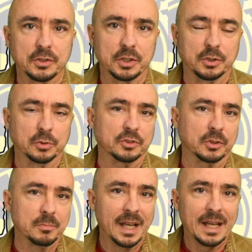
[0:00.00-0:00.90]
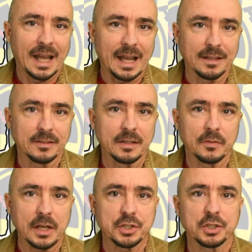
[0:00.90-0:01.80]
to the user, and
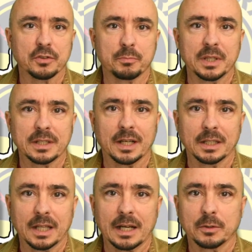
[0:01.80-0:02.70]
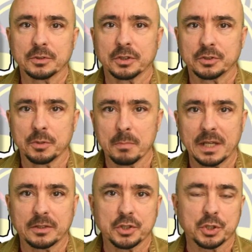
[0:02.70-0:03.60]
then they should have been allowed to
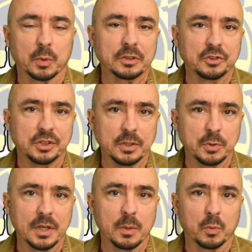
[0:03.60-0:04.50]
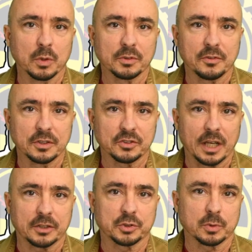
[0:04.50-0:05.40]
make the choice do they want this
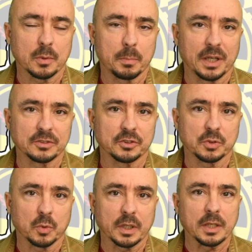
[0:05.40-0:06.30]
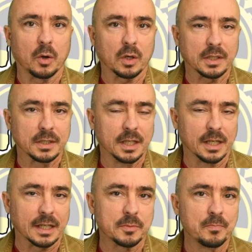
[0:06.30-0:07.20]
extra repository or
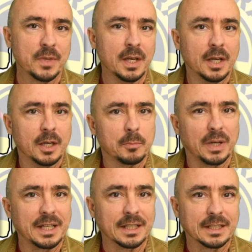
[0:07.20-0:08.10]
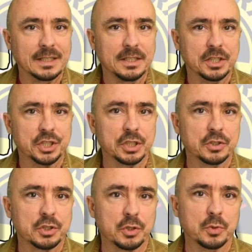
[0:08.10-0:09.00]
not? But in
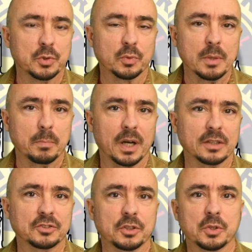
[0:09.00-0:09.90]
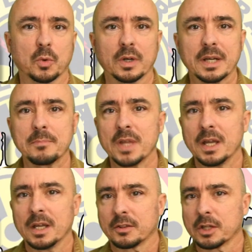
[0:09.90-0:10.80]
addition to the repository,
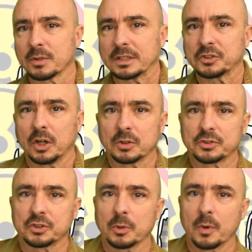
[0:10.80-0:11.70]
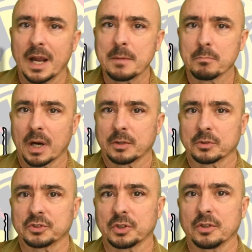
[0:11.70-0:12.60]
there is also a
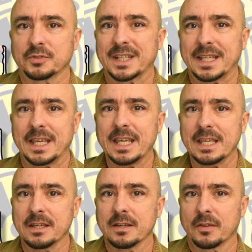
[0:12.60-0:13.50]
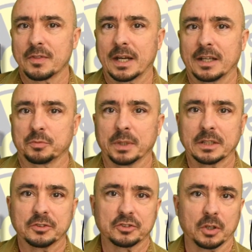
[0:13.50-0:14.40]
Microsoft key that has been
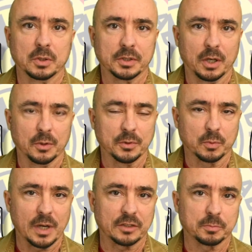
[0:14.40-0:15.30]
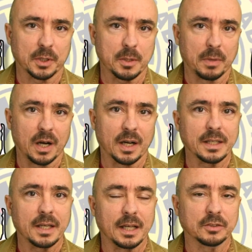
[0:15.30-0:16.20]
installed on the Raspberry
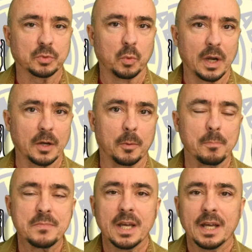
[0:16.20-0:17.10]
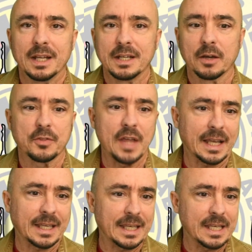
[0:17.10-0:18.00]
Pi as well. Now,
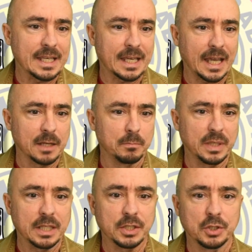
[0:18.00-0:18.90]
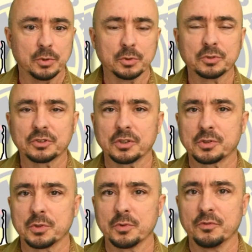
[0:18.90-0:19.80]
that key can be used
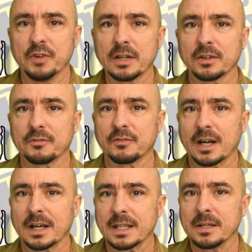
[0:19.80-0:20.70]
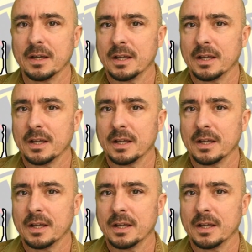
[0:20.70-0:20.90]
to verify